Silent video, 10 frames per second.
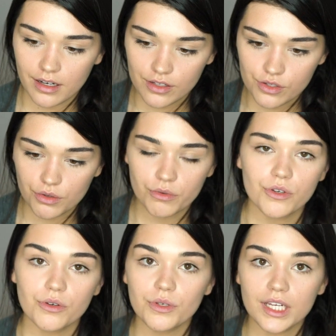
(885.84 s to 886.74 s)
So
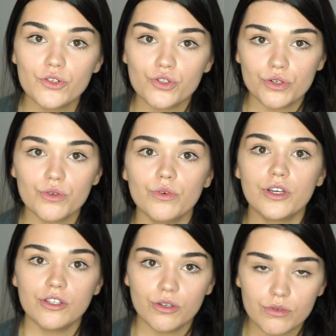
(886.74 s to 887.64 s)
you need to
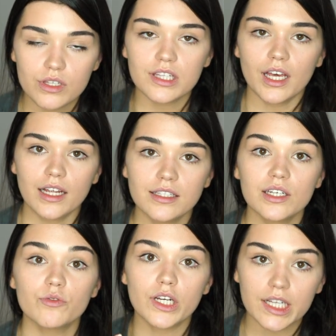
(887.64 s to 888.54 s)
use that
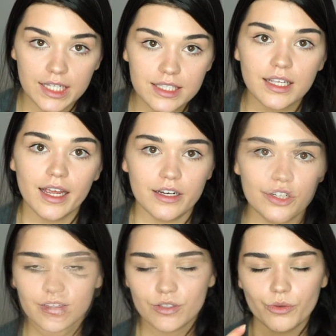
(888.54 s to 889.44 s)
released
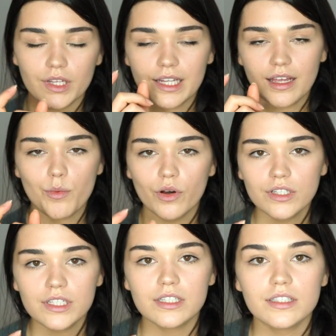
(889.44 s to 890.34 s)
energy. So the
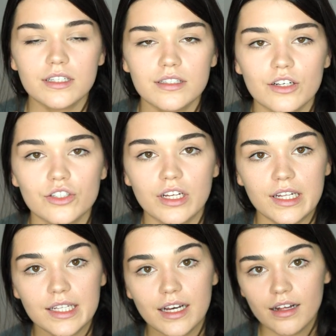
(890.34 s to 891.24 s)
lipolysis is actually
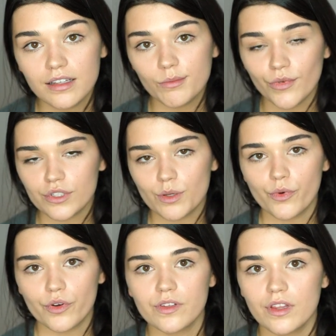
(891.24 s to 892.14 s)
not the most
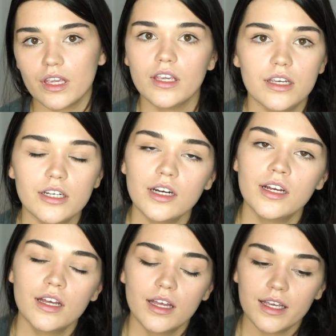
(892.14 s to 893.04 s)
important thing here.
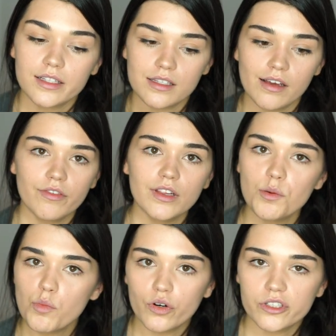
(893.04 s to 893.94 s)
It's definitely
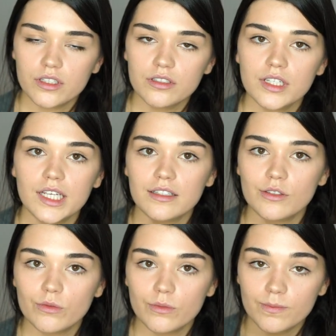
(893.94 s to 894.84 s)
important,
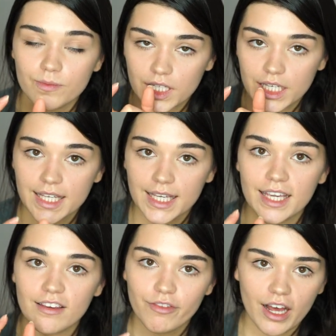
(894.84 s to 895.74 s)
it's a
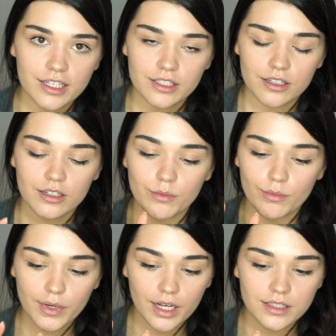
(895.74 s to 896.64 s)
key factor,
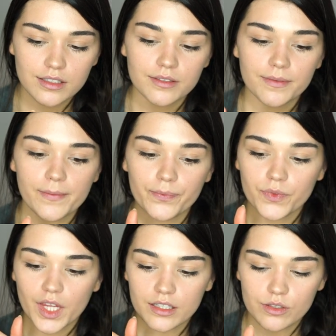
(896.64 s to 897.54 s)
but
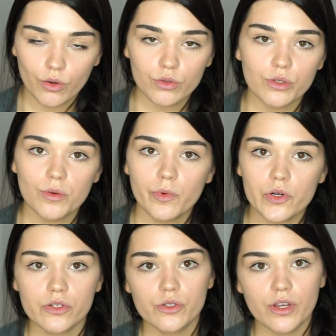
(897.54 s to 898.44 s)
it's also
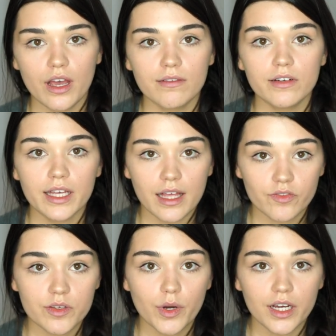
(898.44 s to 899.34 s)
important to have a
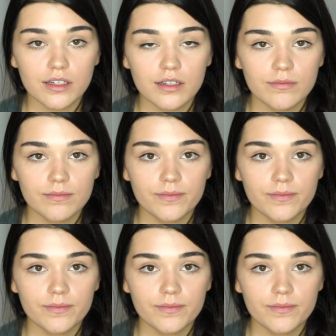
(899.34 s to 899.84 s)
healthy body.